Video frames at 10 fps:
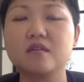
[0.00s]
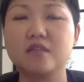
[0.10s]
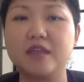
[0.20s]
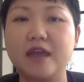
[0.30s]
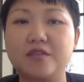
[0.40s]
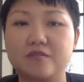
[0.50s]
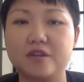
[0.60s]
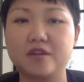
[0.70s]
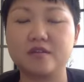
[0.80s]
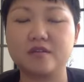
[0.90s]
the
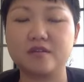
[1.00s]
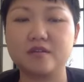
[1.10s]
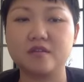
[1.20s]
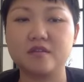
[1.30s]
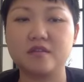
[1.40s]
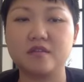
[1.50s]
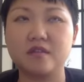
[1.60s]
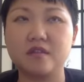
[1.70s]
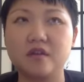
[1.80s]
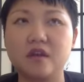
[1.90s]
gathering
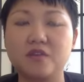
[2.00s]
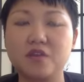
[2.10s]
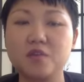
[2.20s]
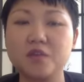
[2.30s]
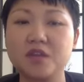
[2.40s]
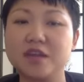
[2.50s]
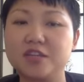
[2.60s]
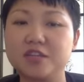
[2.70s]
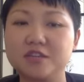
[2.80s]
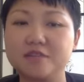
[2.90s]
of human
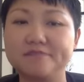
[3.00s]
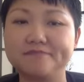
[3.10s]
connection.